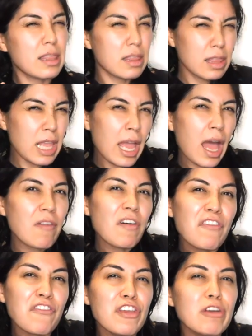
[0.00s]
they have a
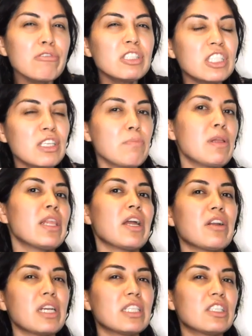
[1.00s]
few
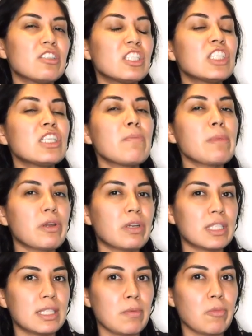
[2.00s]
similarities. They're similar in
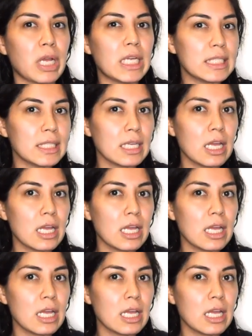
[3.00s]
some ways.